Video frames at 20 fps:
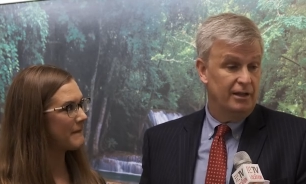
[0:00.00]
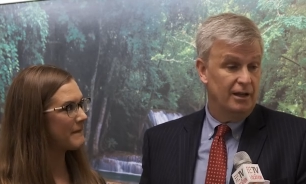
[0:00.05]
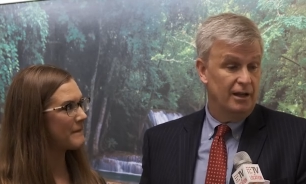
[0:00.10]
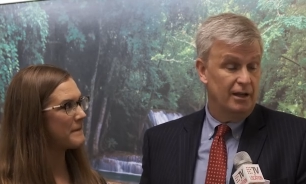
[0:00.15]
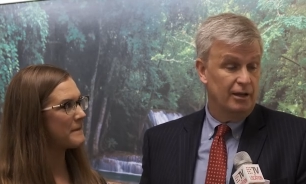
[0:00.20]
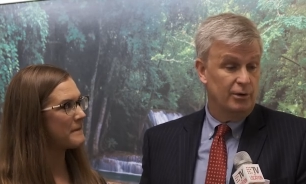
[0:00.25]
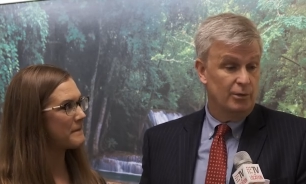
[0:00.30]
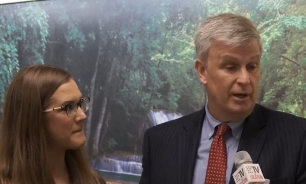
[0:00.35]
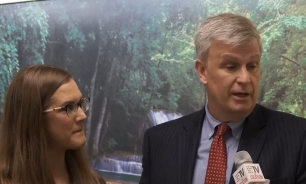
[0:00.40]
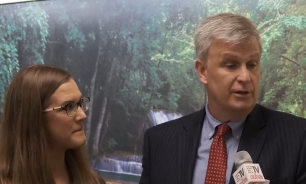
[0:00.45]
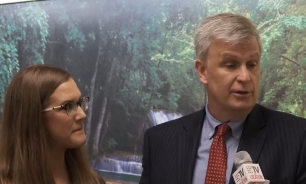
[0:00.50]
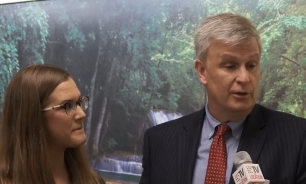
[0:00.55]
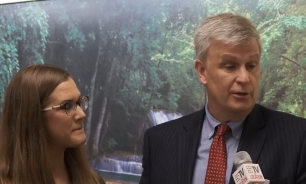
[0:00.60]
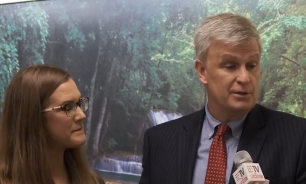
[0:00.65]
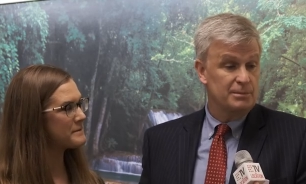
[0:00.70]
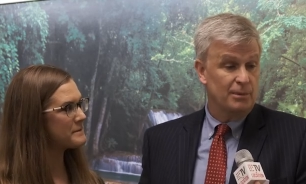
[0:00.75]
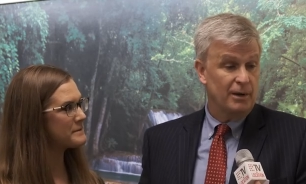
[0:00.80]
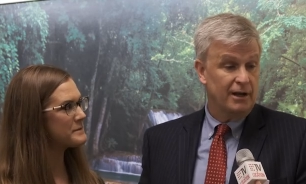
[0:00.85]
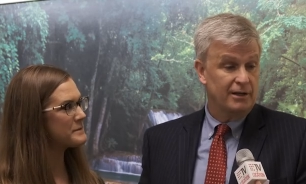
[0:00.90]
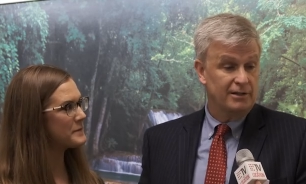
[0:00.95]
Speaker 1: a great
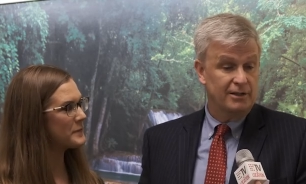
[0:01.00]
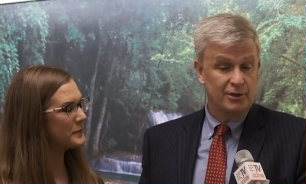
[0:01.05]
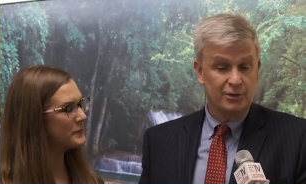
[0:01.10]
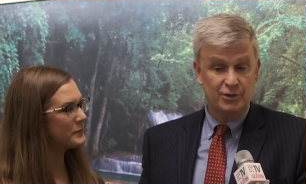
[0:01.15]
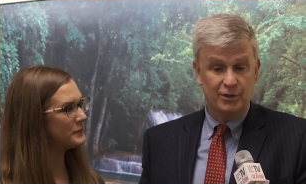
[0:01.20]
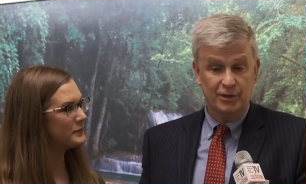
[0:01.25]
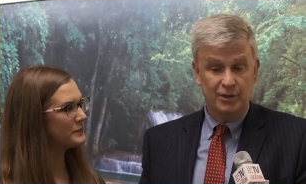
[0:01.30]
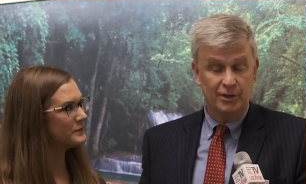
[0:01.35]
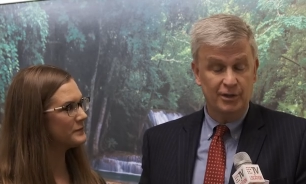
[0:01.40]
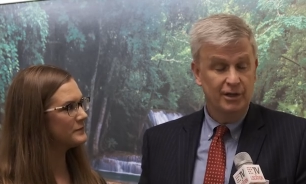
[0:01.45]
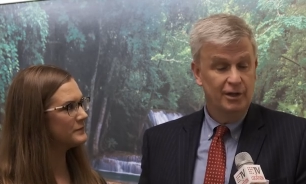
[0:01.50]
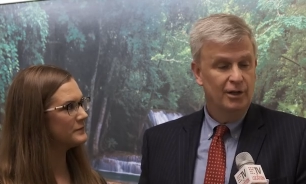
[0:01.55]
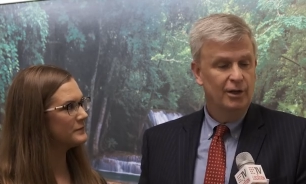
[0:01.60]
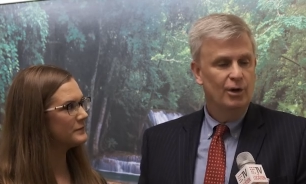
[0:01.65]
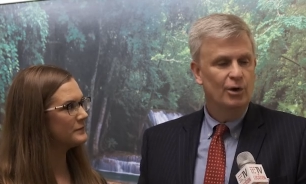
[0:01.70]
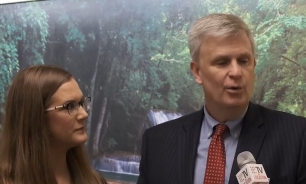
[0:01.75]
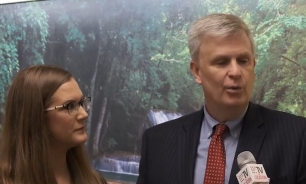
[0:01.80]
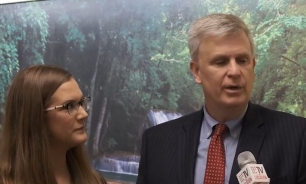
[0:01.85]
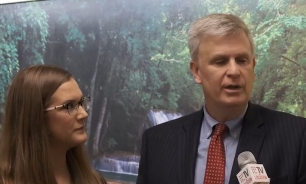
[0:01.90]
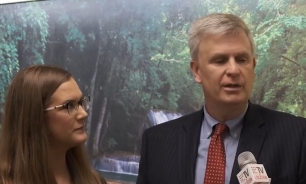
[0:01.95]
nurse practitioner,
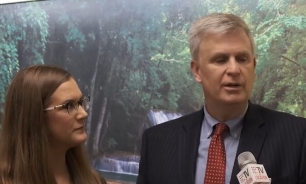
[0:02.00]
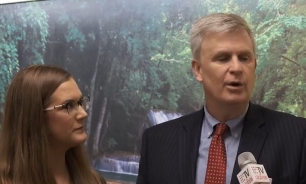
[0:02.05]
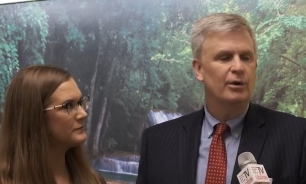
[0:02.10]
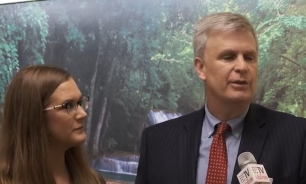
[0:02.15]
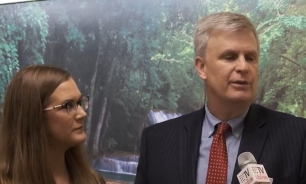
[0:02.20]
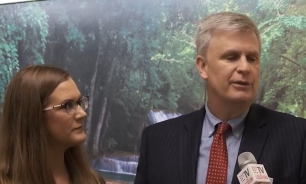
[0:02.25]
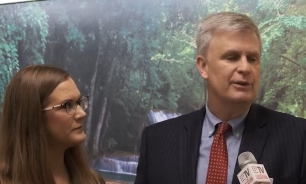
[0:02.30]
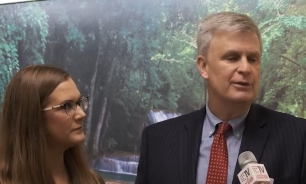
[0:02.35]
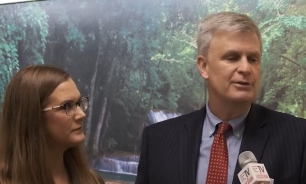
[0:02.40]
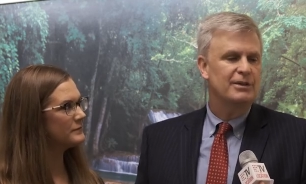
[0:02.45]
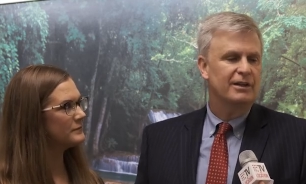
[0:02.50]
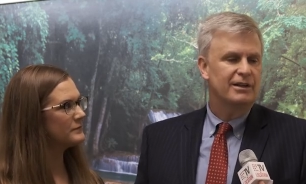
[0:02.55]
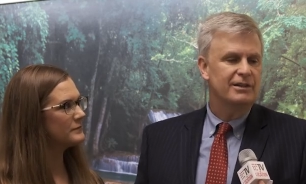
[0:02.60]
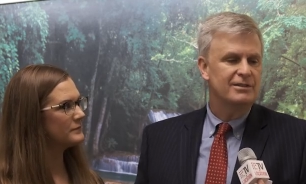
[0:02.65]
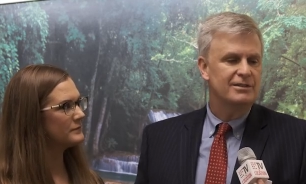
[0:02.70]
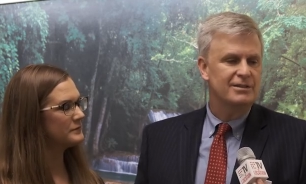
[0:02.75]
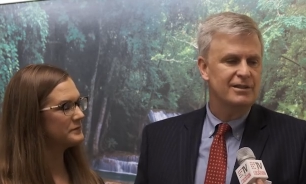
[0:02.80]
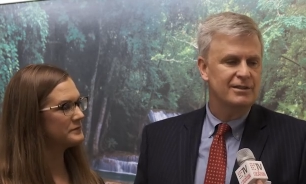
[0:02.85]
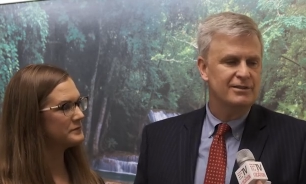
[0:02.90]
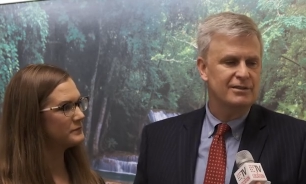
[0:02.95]
we know that there's a
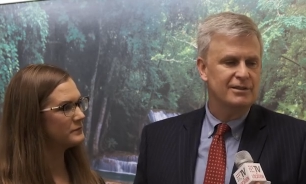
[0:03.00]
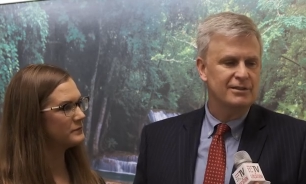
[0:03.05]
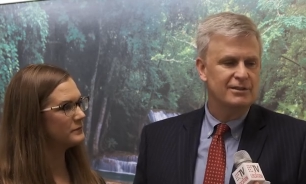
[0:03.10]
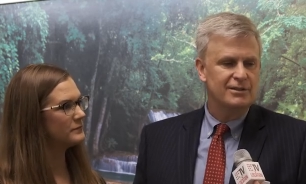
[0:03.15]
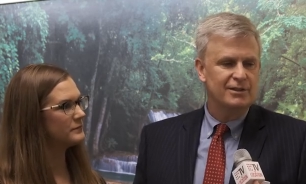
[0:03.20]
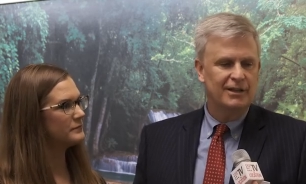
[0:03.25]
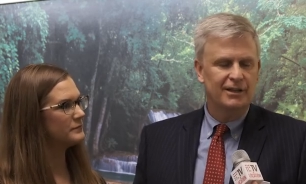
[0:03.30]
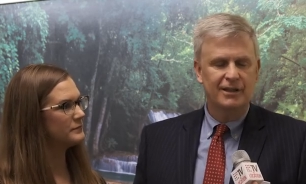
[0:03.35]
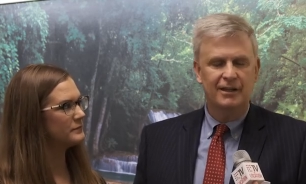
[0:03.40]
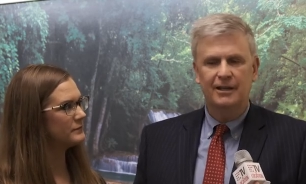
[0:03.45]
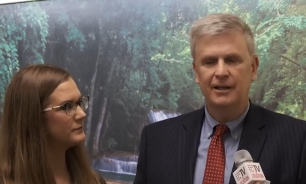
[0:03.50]
consistency.